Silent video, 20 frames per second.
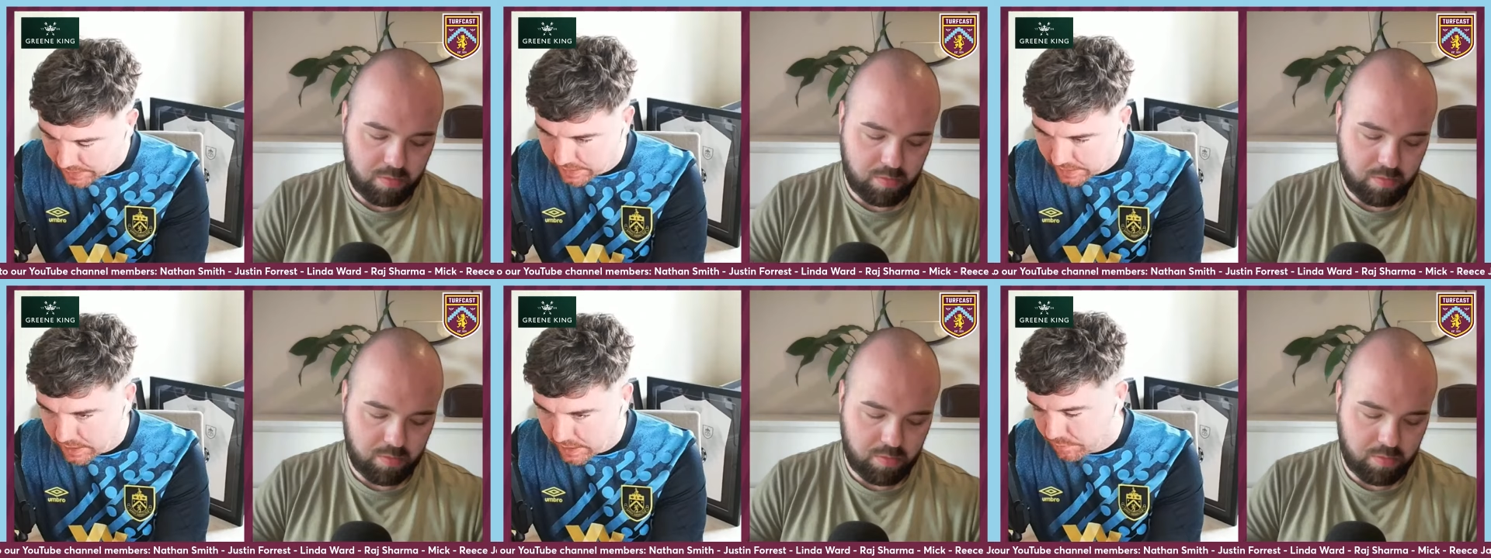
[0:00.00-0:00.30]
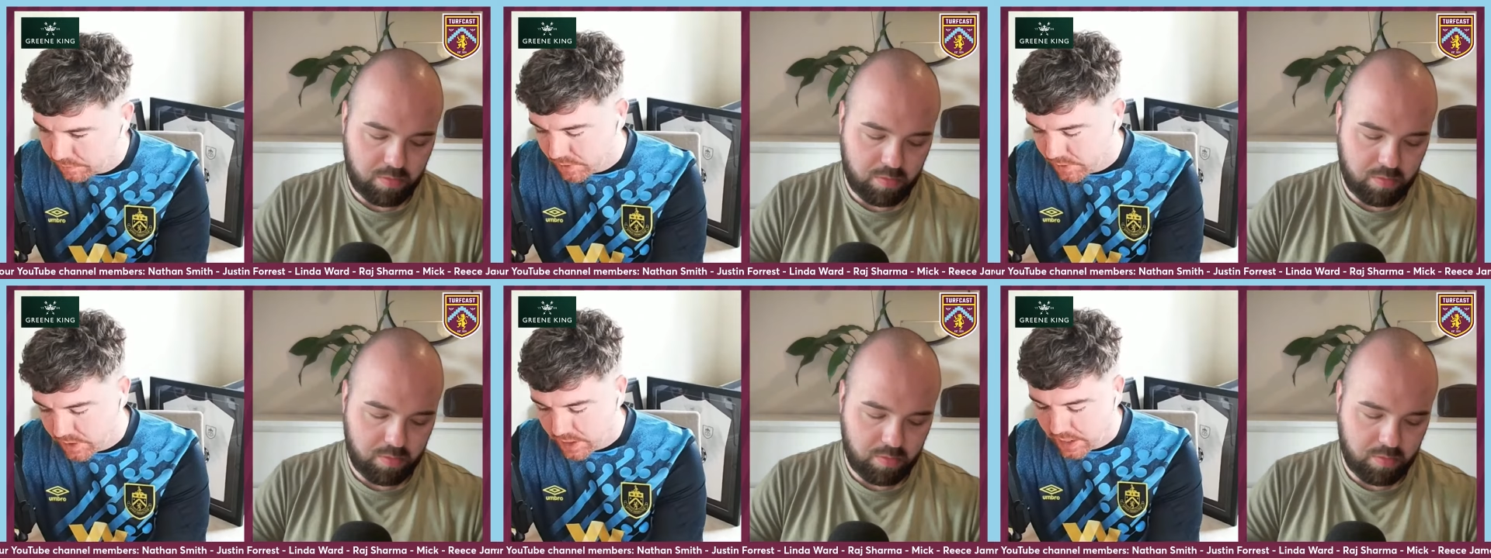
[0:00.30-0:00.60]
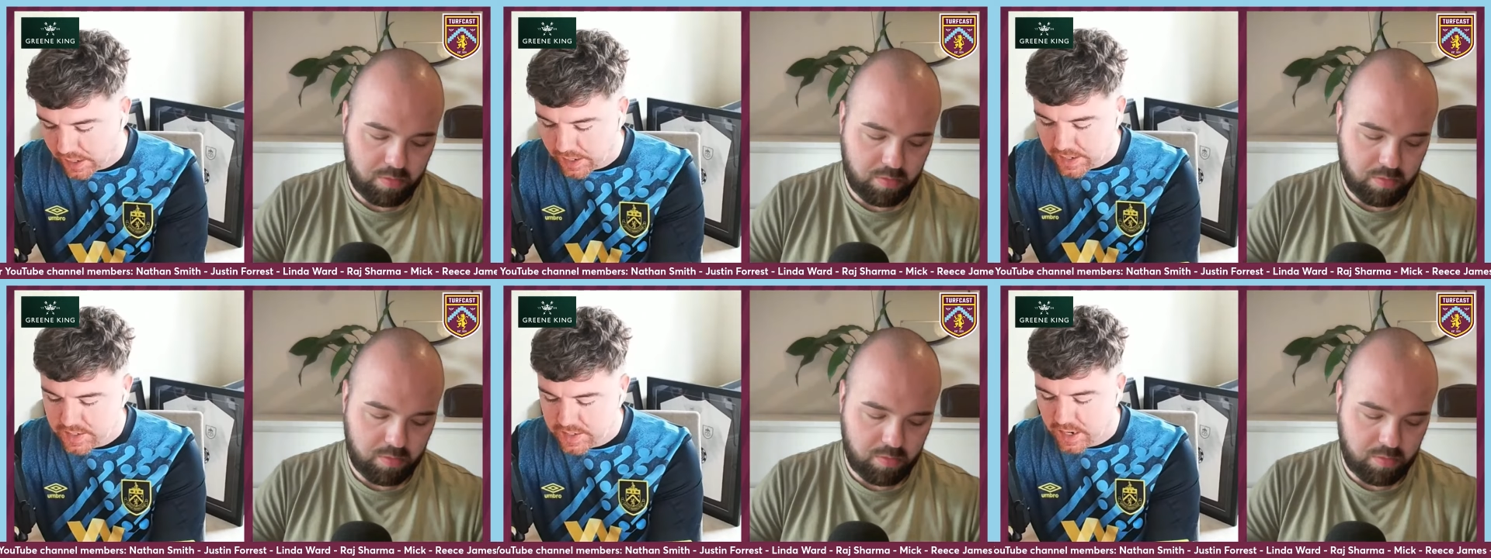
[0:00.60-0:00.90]
Speaker 1: different United
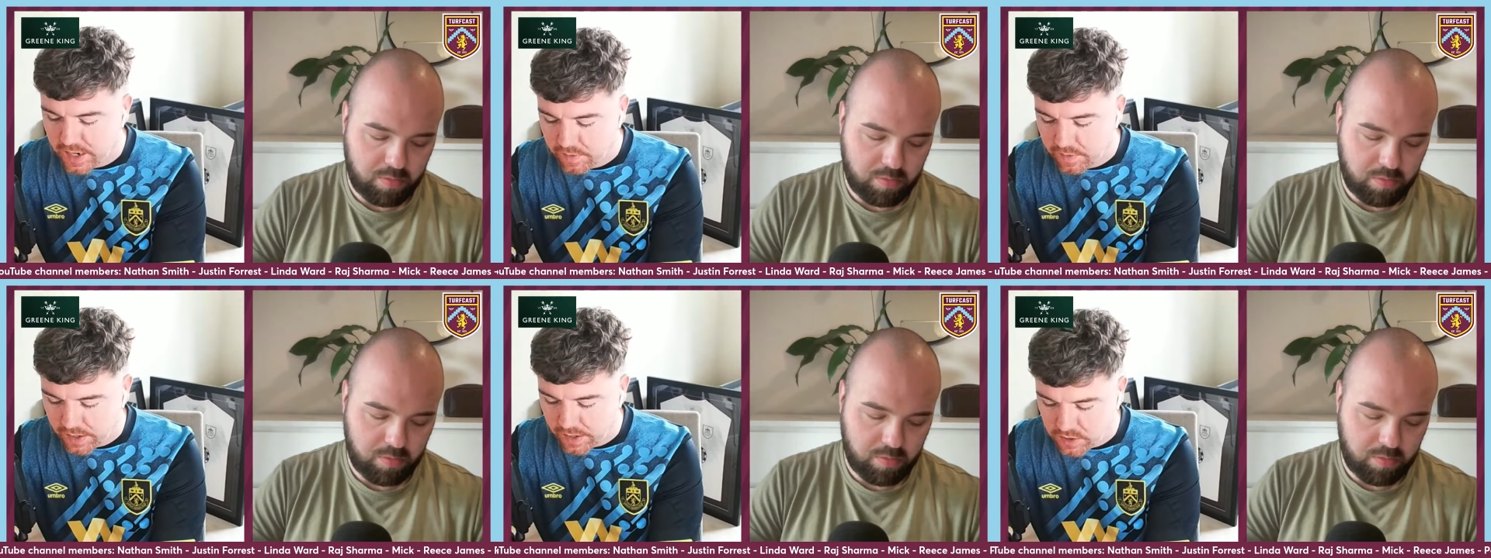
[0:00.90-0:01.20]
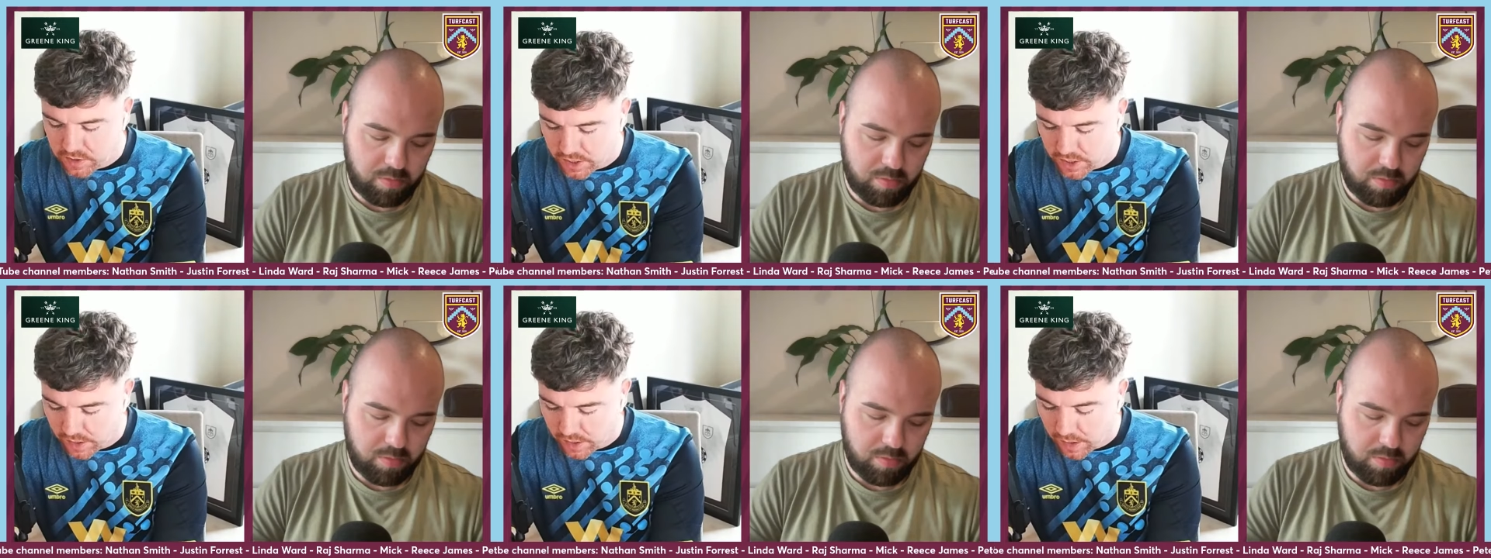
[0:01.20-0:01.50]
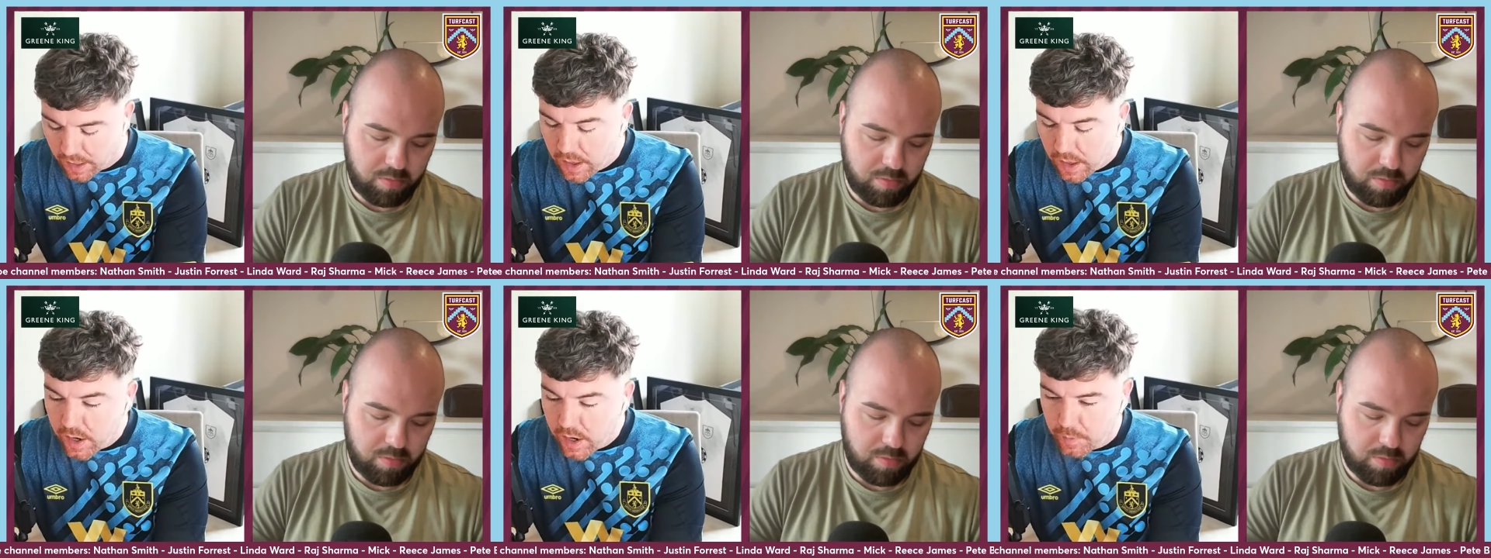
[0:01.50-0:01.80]
team next year.
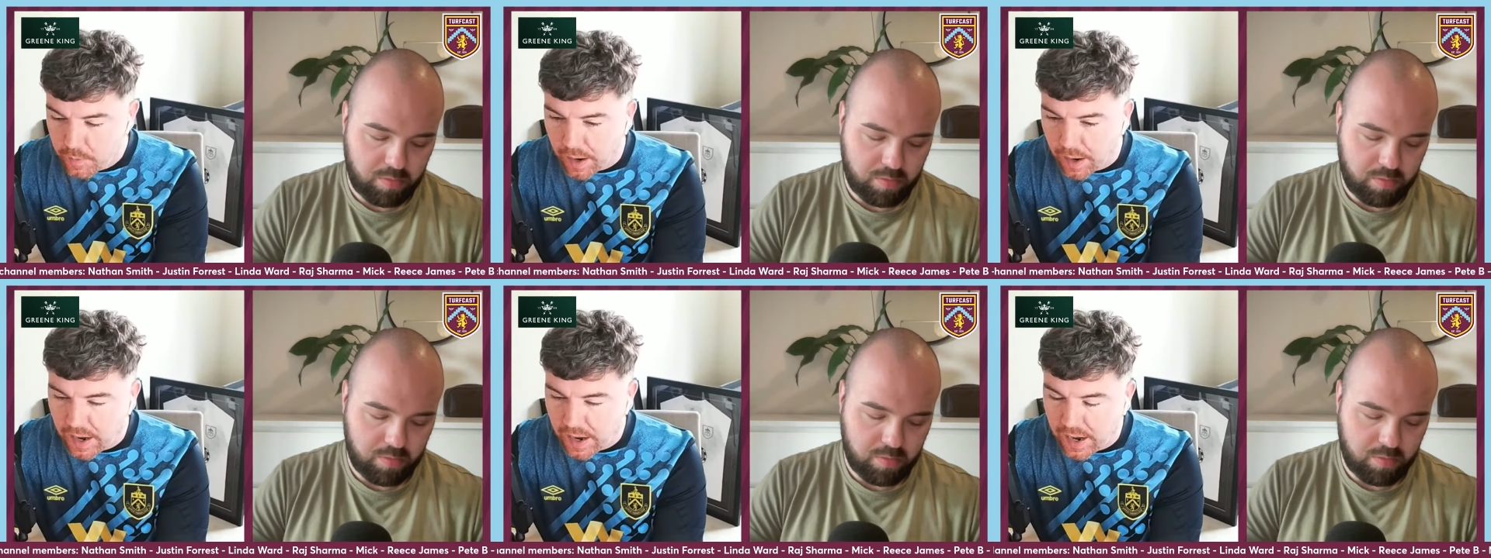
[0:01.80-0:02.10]
You might